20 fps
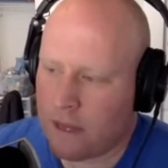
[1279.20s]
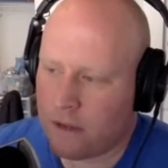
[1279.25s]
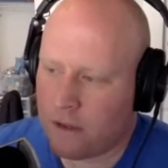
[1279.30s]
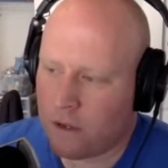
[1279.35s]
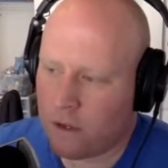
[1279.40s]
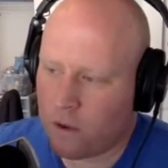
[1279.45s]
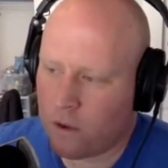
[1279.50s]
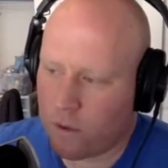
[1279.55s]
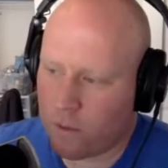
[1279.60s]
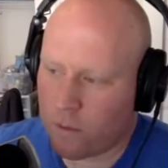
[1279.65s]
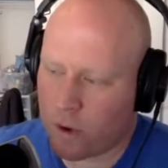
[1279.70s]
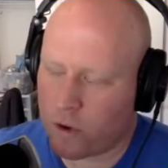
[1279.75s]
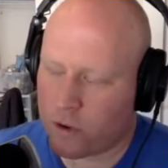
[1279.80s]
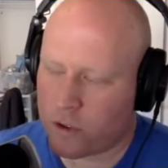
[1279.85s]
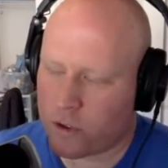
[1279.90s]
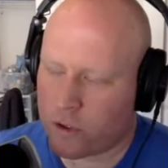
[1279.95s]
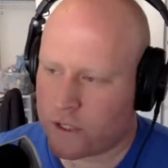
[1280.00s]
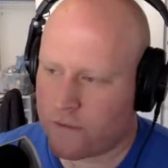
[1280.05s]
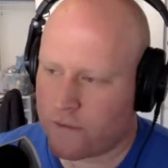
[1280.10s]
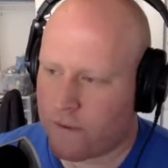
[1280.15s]
your approach
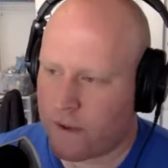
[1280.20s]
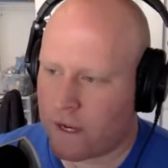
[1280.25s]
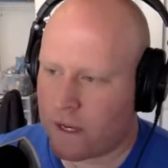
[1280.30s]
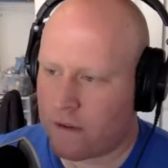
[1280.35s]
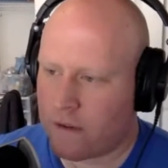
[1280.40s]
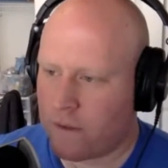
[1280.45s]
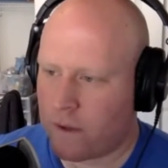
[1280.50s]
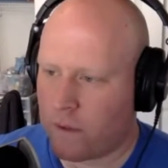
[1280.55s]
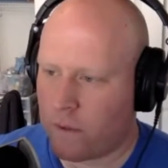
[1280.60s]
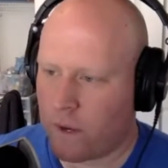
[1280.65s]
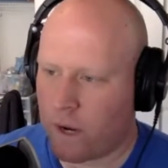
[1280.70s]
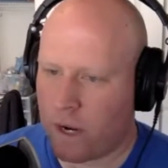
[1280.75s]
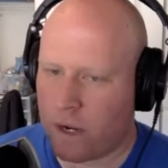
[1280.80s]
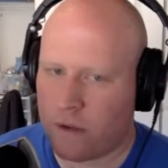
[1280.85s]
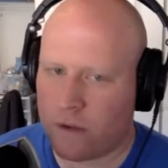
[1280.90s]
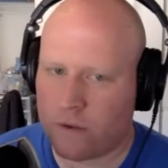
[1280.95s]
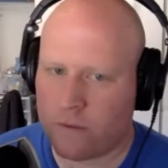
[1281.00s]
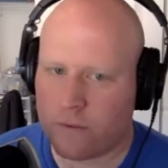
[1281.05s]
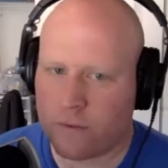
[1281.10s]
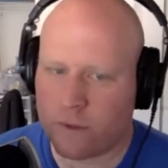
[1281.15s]
is effectively what I
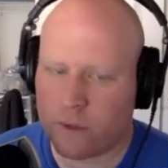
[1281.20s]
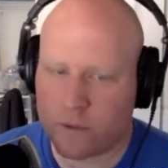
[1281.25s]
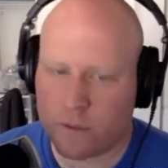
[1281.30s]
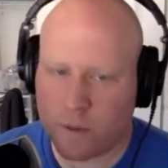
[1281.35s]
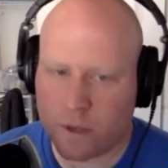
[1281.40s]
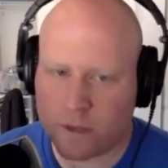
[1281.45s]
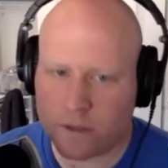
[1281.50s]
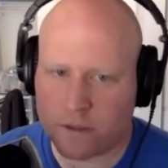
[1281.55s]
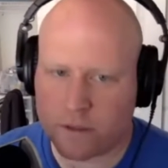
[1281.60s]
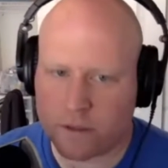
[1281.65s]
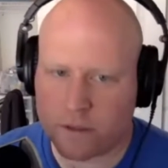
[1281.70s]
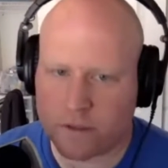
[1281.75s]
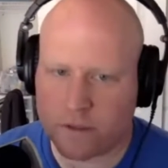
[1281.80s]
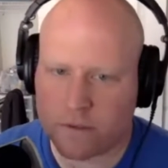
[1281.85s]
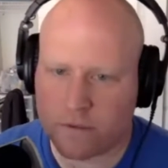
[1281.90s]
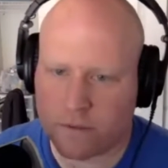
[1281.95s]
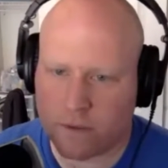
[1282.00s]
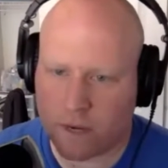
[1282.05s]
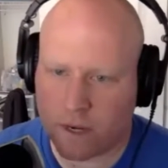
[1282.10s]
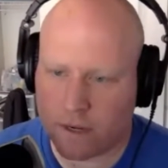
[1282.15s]
do for sponsors,
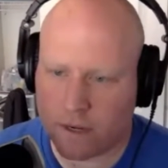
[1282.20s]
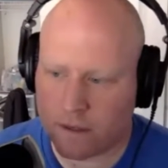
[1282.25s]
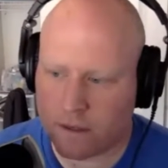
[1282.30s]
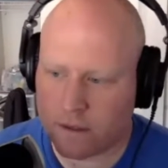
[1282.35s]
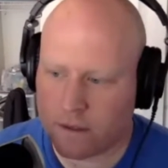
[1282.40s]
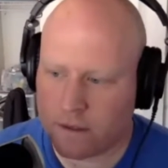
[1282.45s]
right?